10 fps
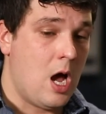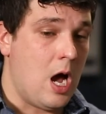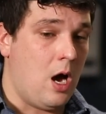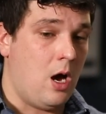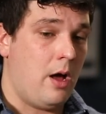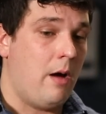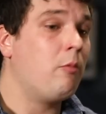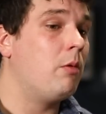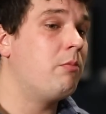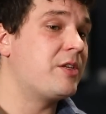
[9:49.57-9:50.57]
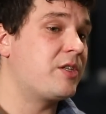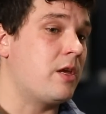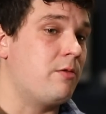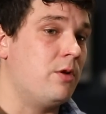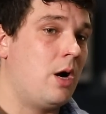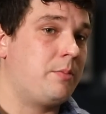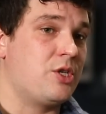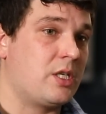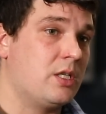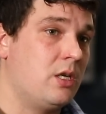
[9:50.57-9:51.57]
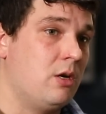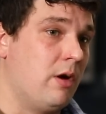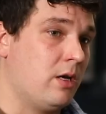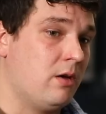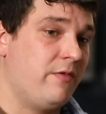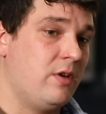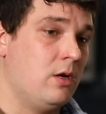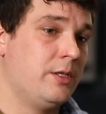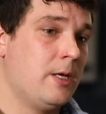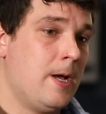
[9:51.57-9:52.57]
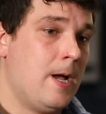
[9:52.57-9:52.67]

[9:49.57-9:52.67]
Let's say three options. Continue running in a field.